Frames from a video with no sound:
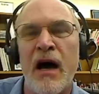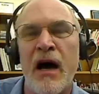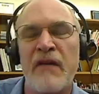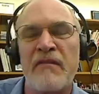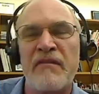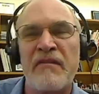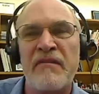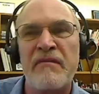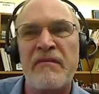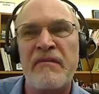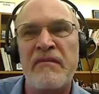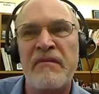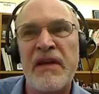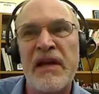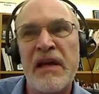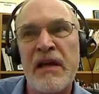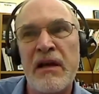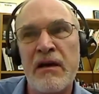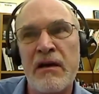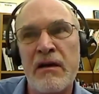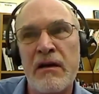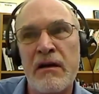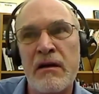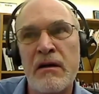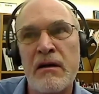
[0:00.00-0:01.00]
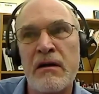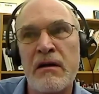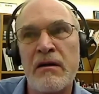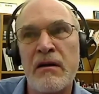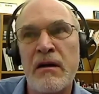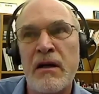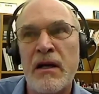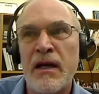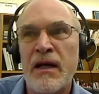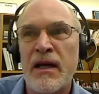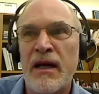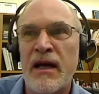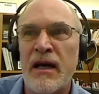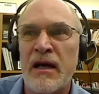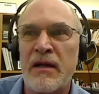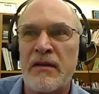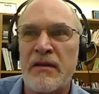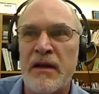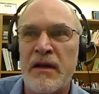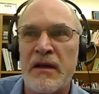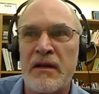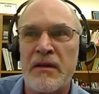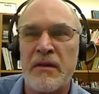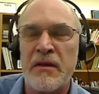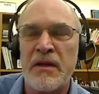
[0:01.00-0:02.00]
fear,
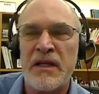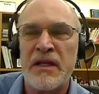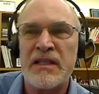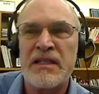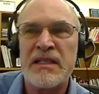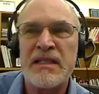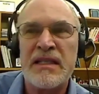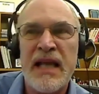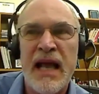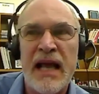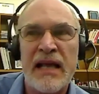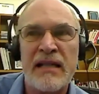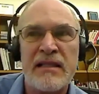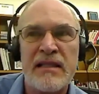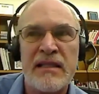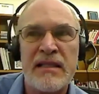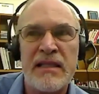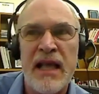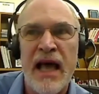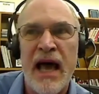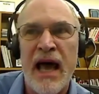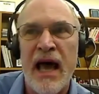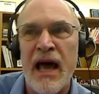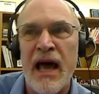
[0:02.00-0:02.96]
the sense that